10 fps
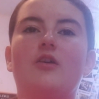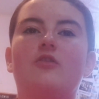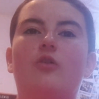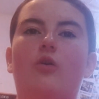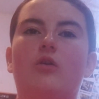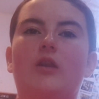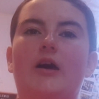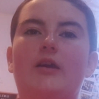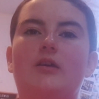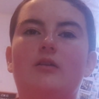So
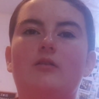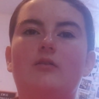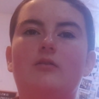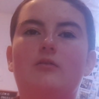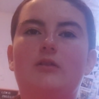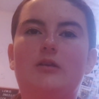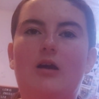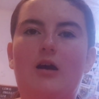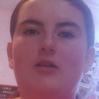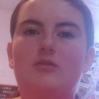like he
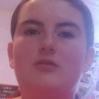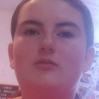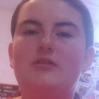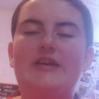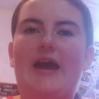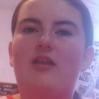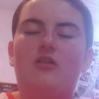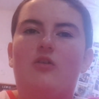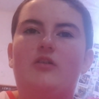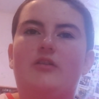can't get
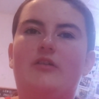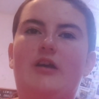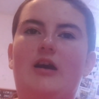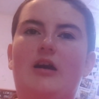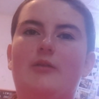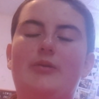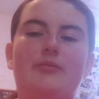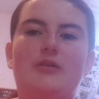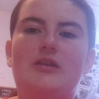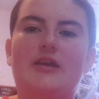longer than that. And
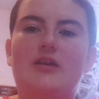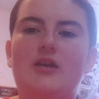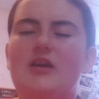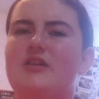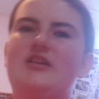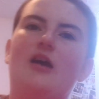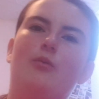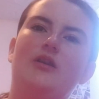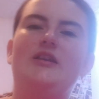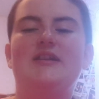people are like, yeah,
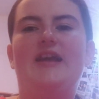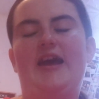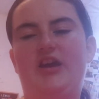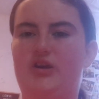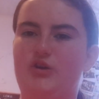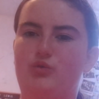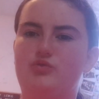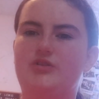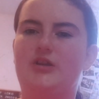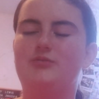well he'll get
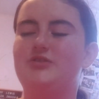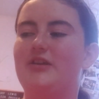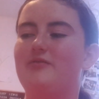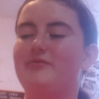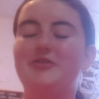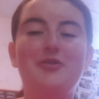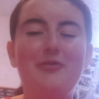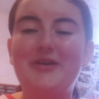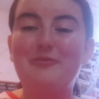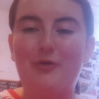huge. And I was like, no,
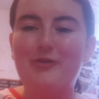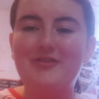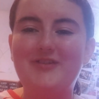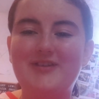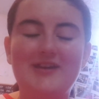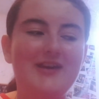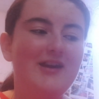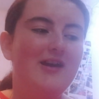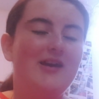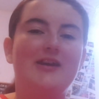he won't.
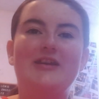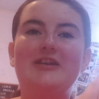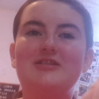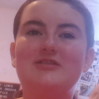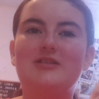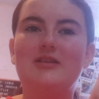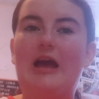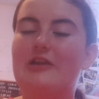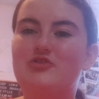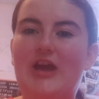He's
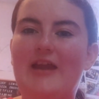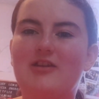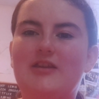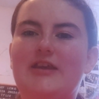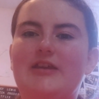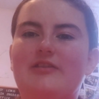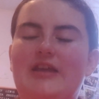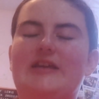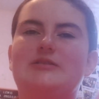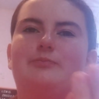generally
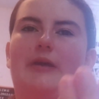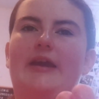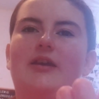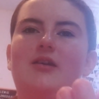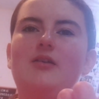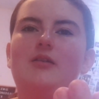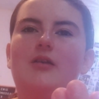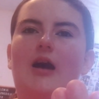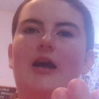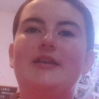this big,
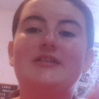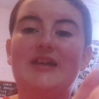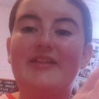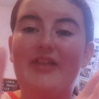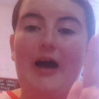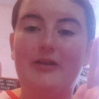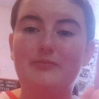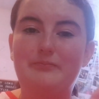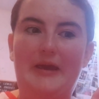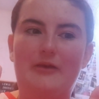and he's like that
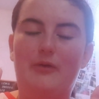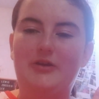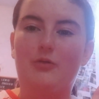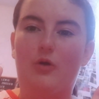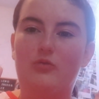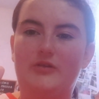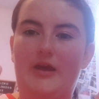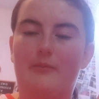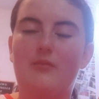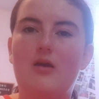big when you hold
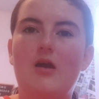him.